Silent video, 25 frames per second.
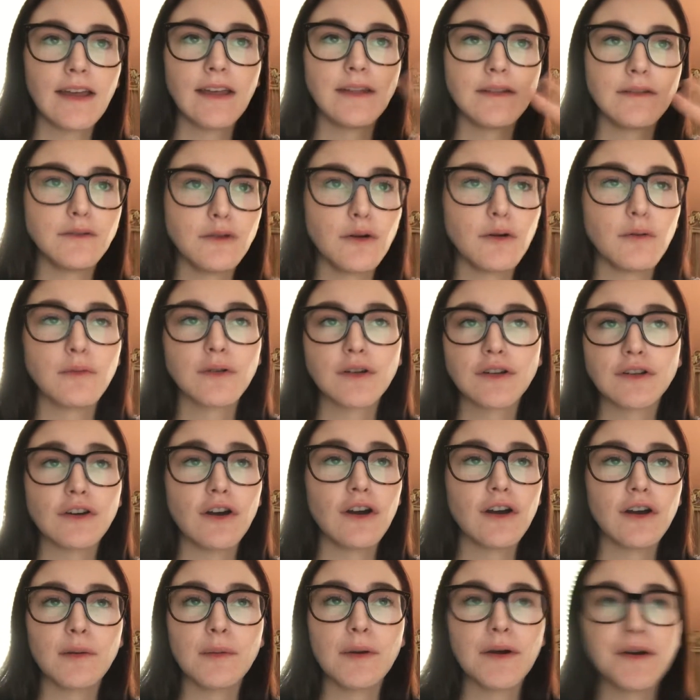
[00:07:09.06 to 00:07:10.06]
don't want to
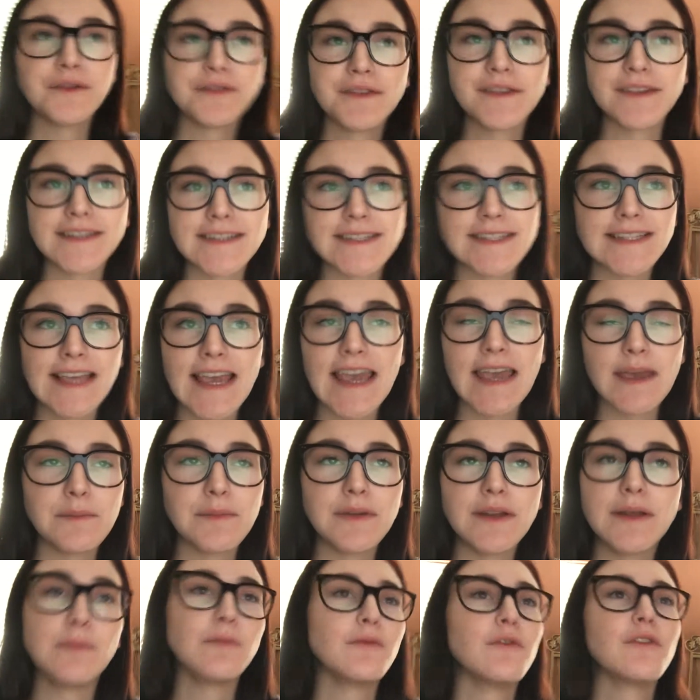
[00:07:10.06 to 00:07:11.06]
talk about this game
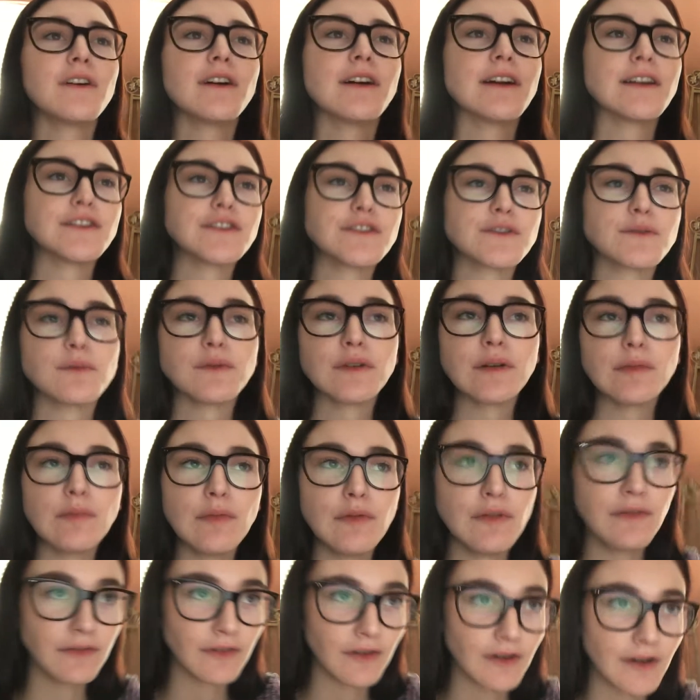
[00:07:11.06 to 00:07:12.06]
anymore. I just want to
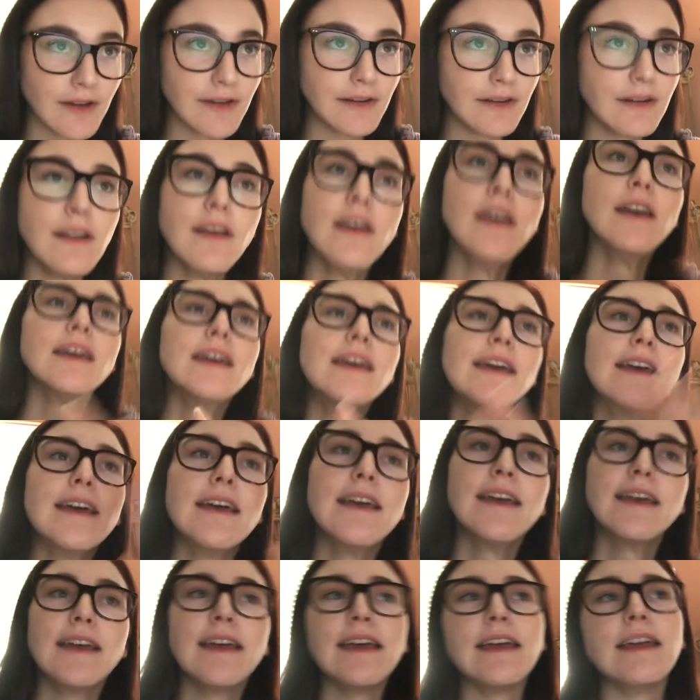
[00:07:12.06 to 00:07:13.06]
move on
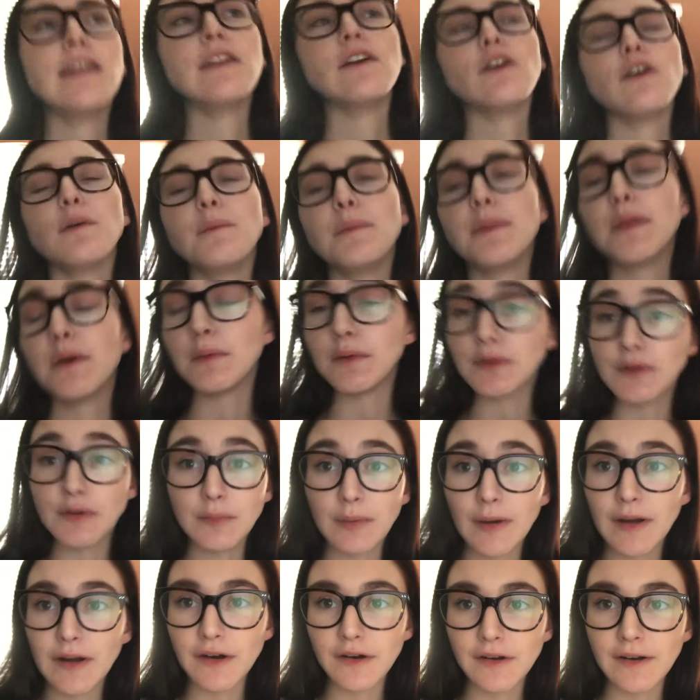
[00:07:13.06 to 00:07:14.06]
and hope that we do
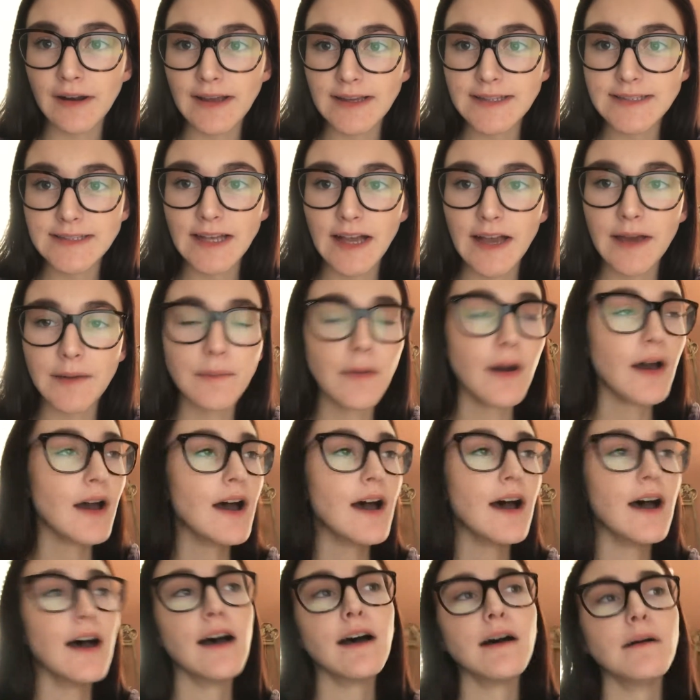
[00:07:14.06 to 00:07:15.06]
better next time.
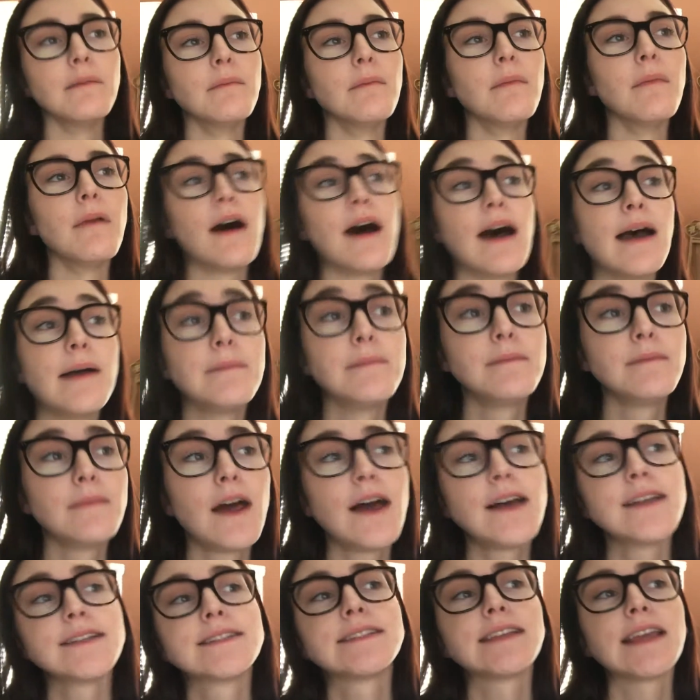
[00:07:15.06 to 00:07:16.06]
I'm
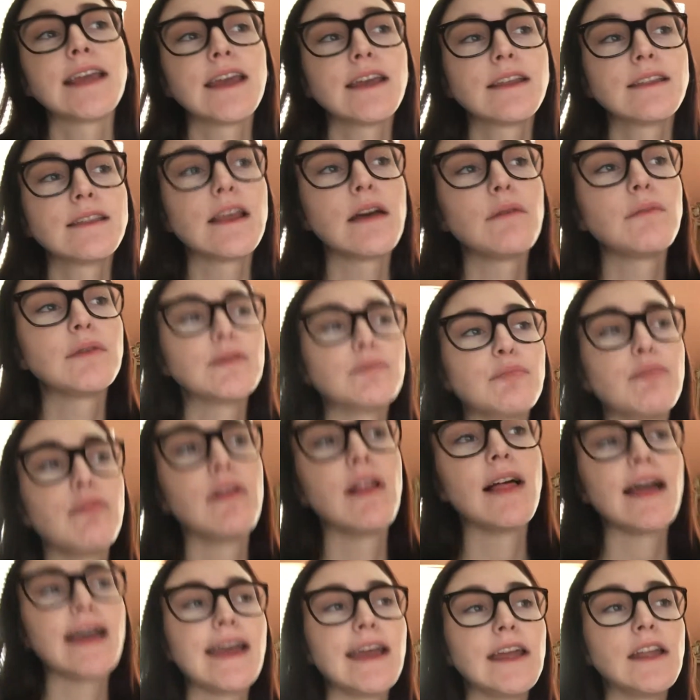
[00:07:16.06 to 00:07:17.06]
not saying that we
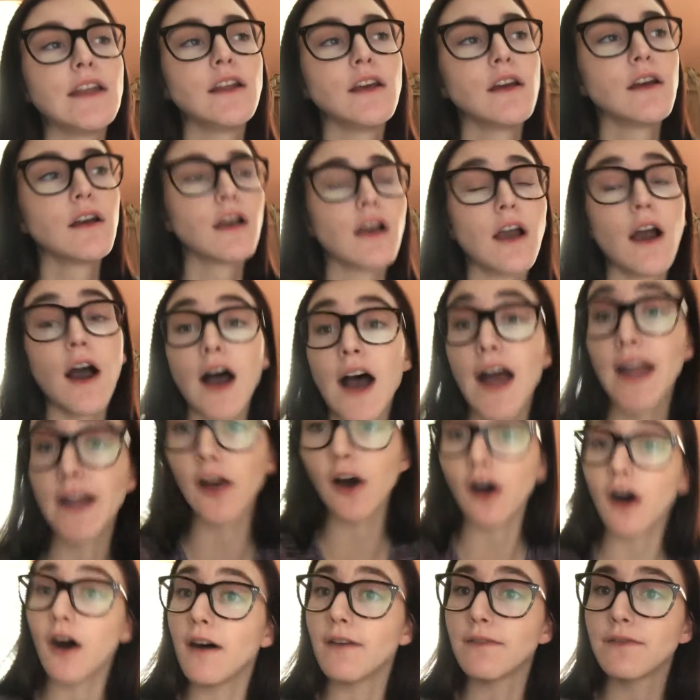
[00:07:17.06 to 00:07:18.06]
played
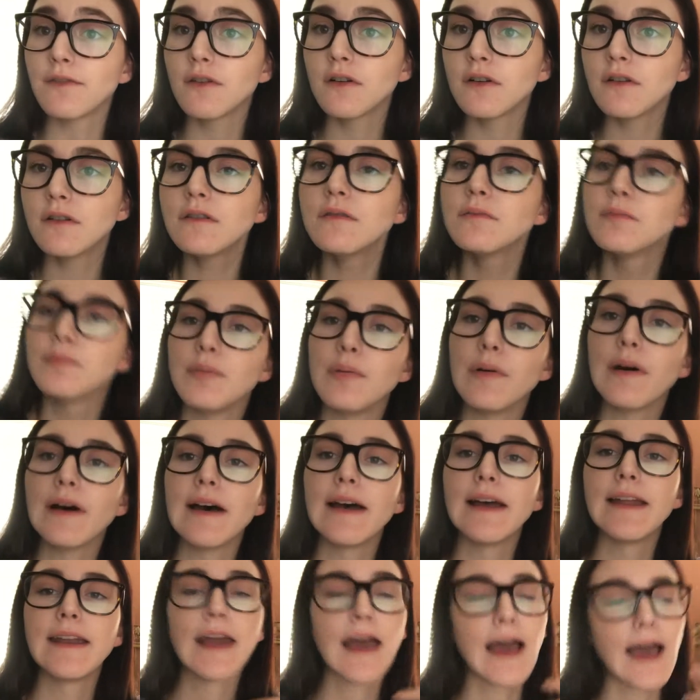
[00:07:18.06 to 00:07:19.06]
god-awful,
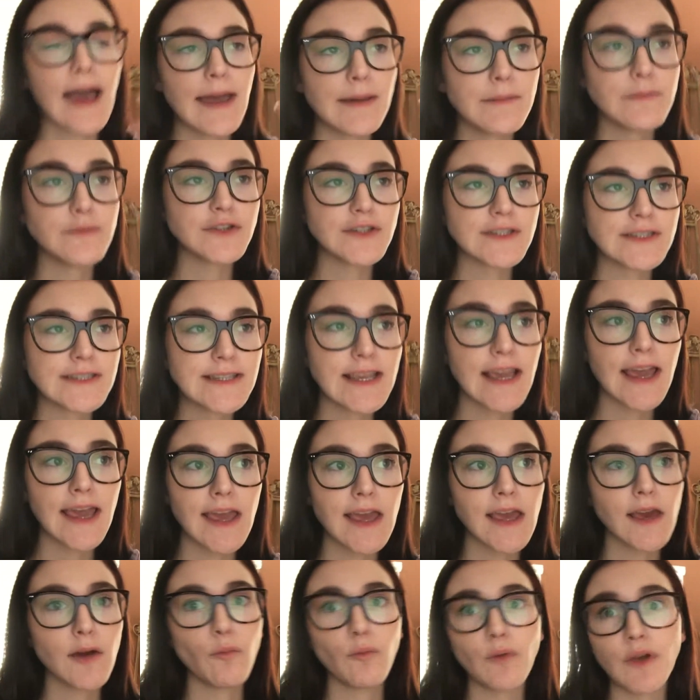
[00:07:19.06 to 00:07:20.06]
but I'm just
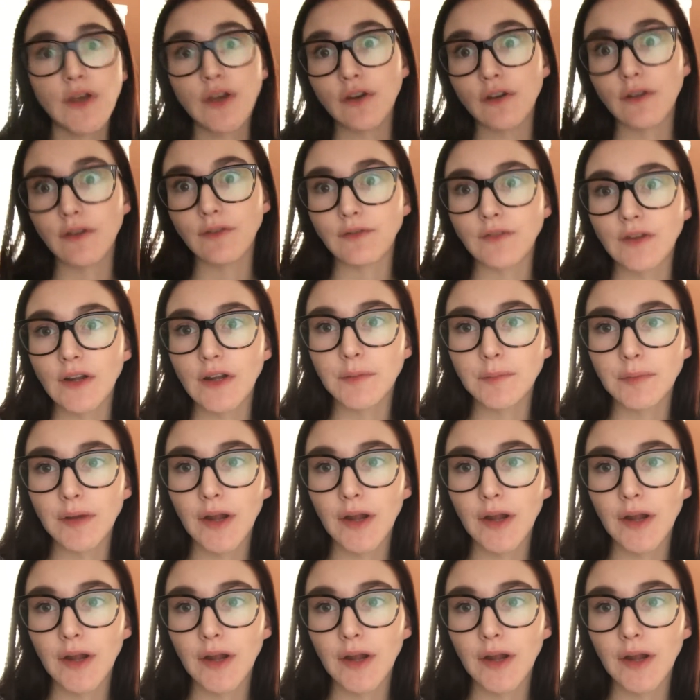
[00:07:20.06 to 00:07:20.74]
saying we could have done